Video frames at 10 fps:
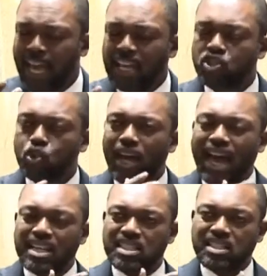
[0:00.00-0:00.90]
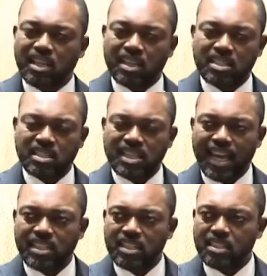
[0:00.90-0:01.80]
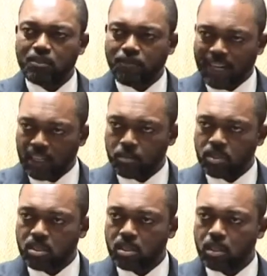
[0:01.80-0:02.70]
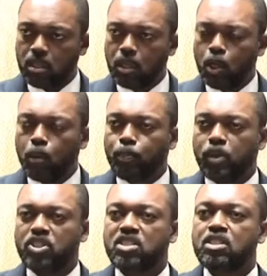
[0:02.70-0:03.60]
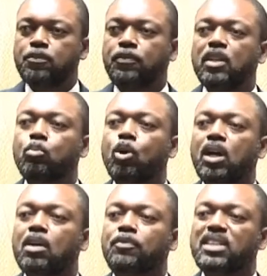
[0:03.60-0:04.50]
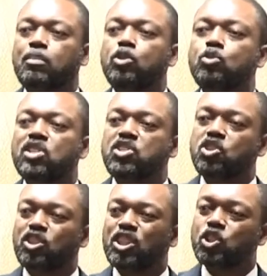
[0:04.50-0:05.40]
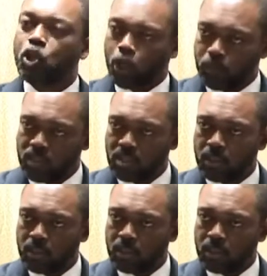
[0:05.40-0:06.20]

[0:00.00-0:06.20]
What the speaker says: And so as a society develops, persons feel more comfortable using certain terms.